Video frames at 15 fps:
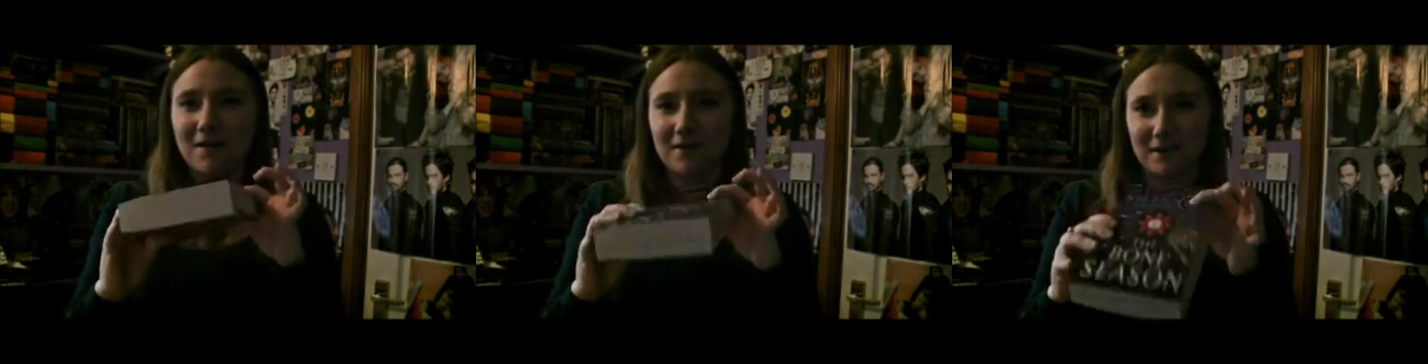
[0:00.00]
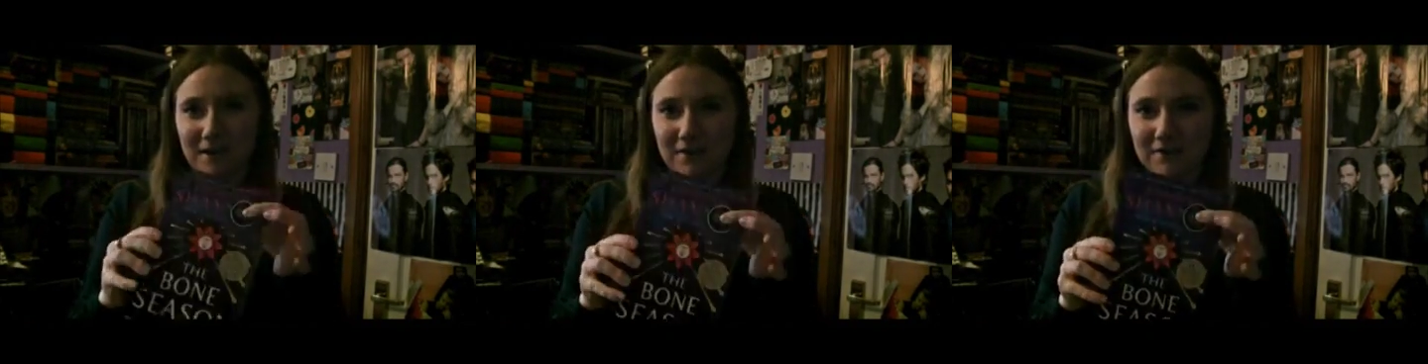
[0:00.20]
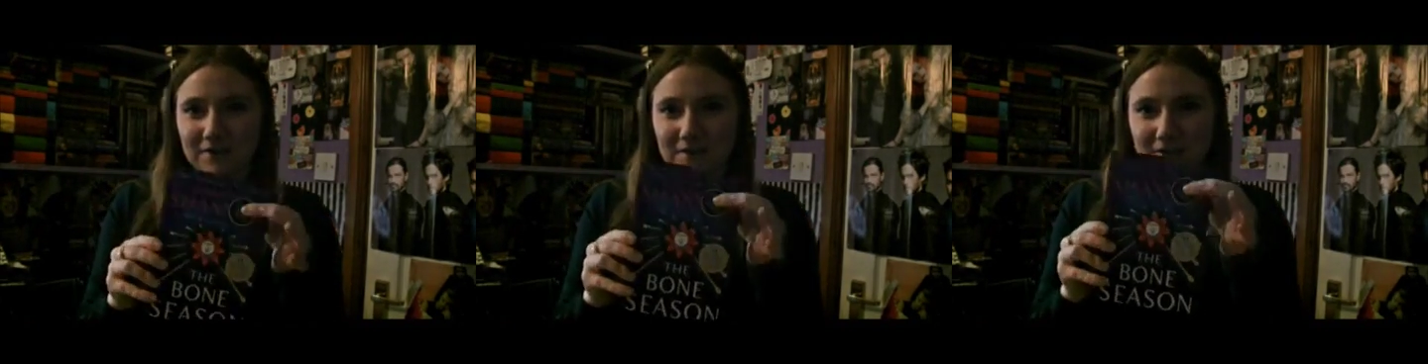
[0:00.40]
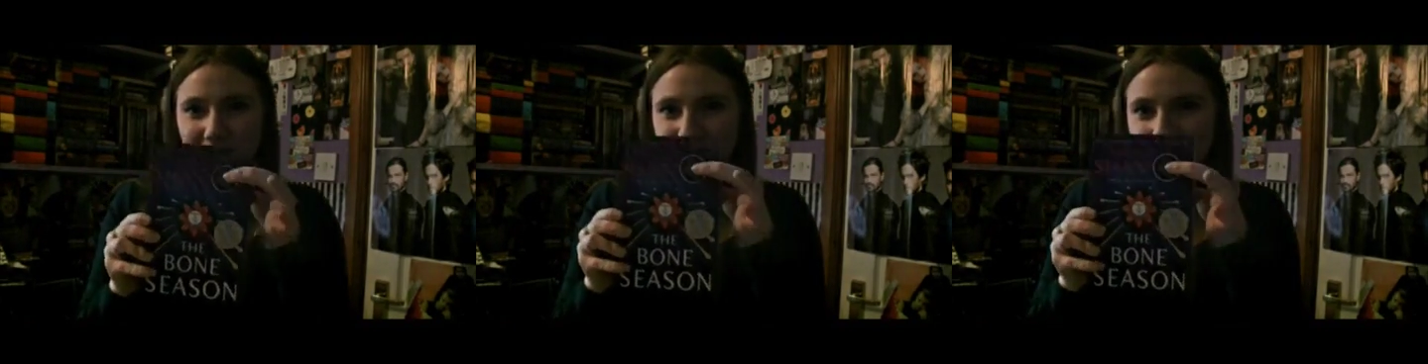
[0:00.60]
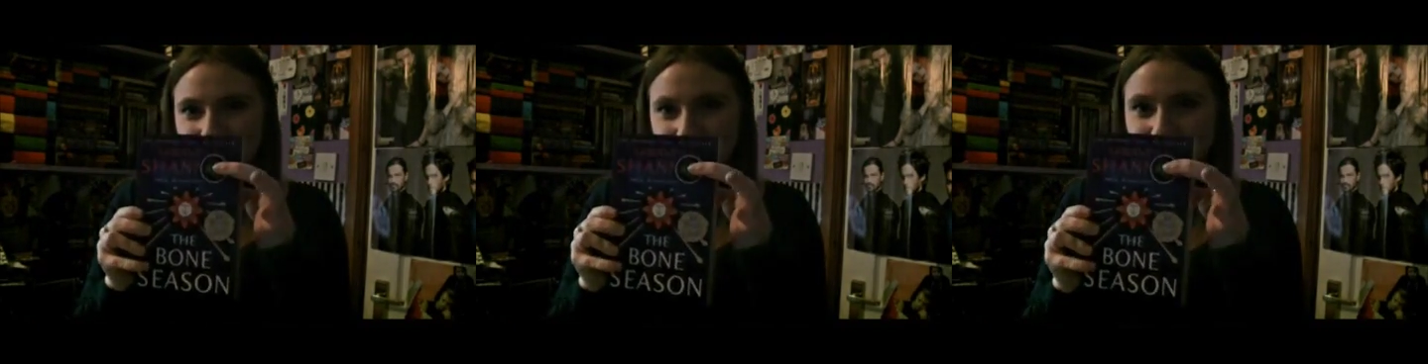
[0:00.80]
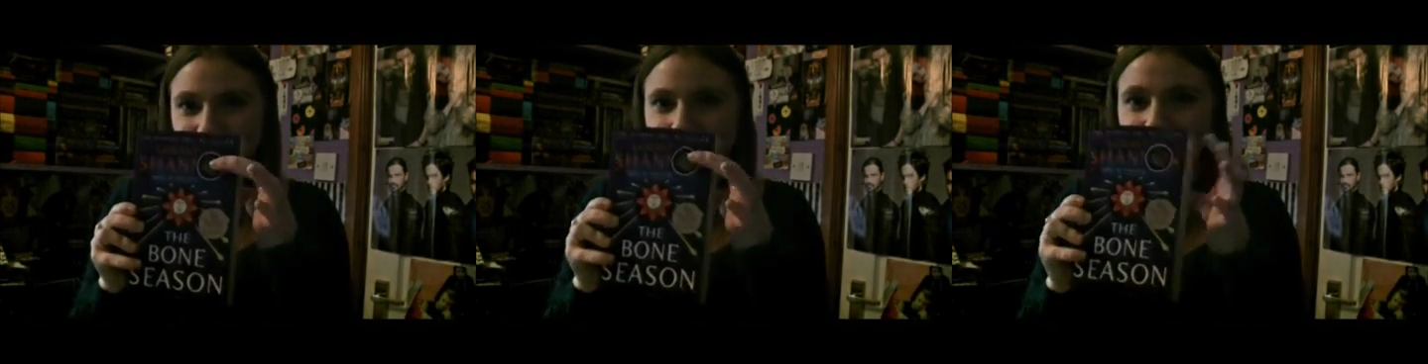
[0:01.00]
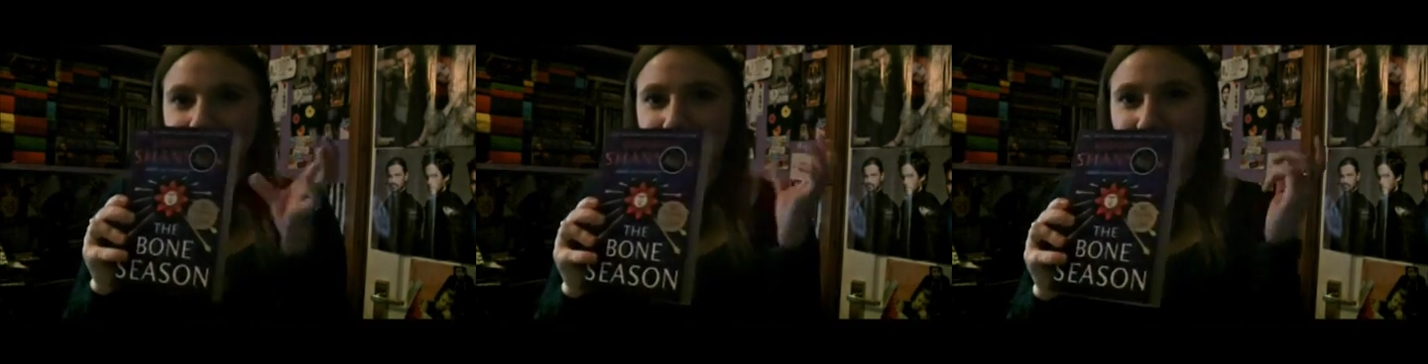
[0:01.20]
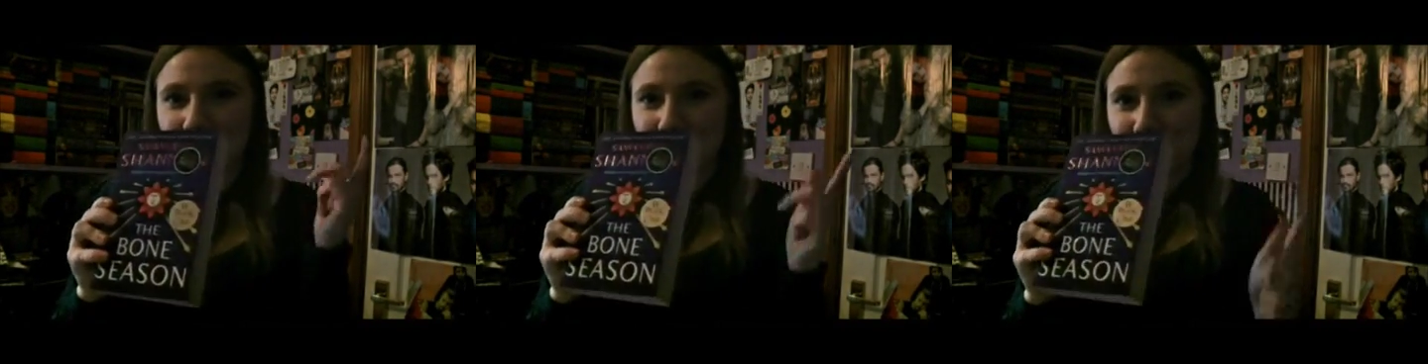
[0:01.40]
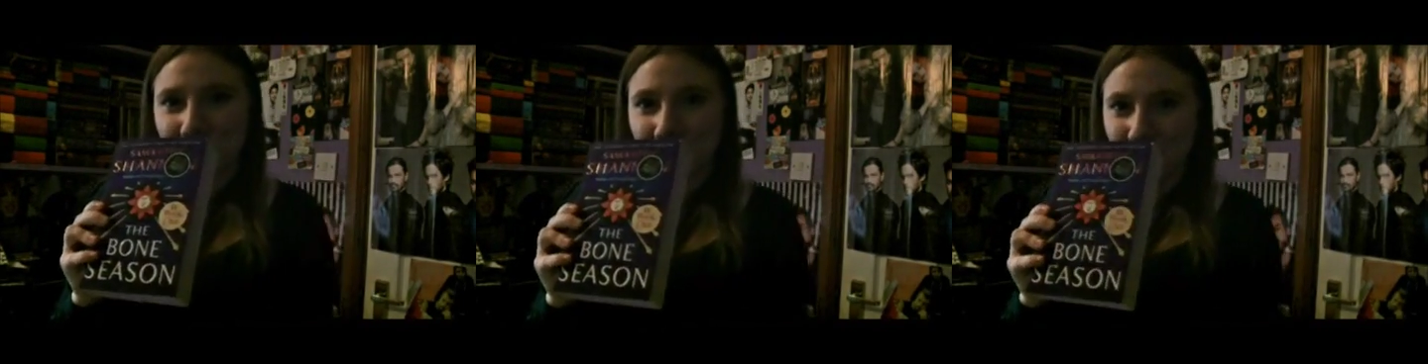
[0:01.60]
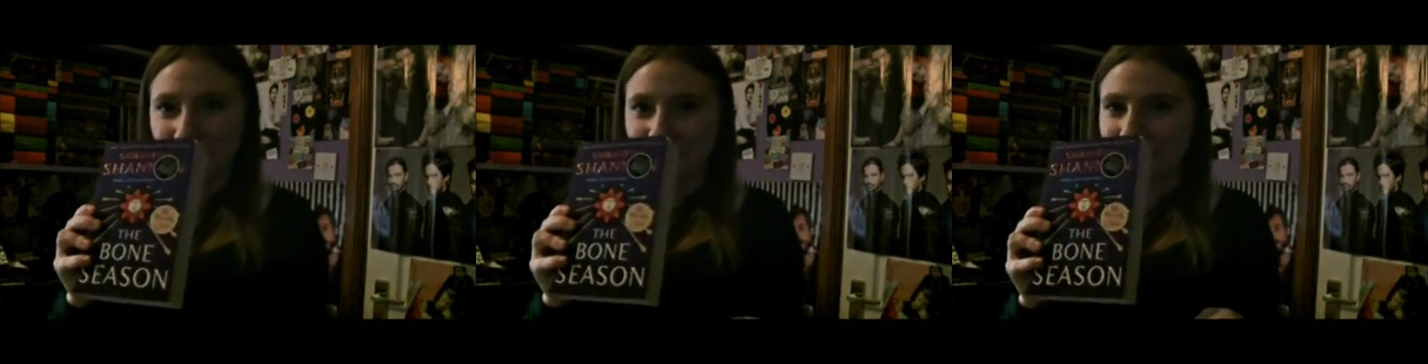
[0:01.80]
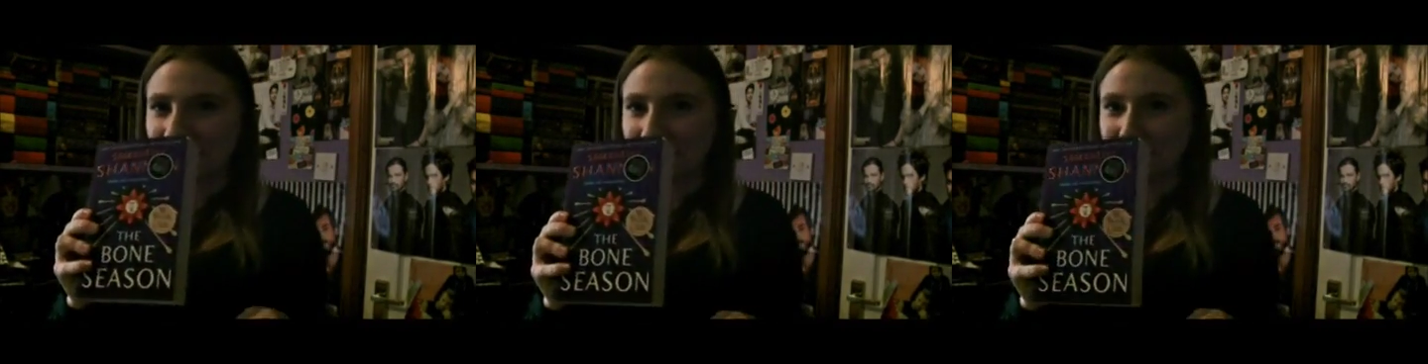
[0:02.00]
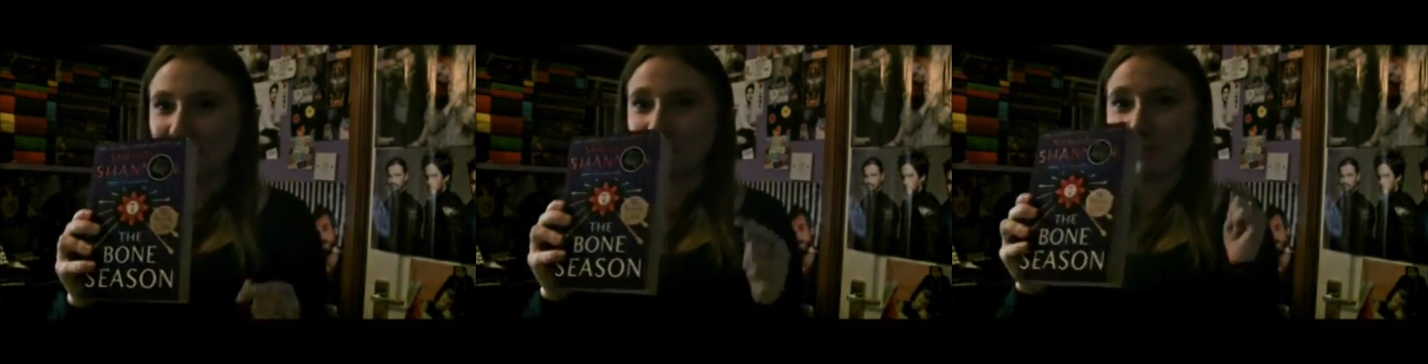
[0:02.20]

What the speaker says: You can't really see her name even. The Bone Season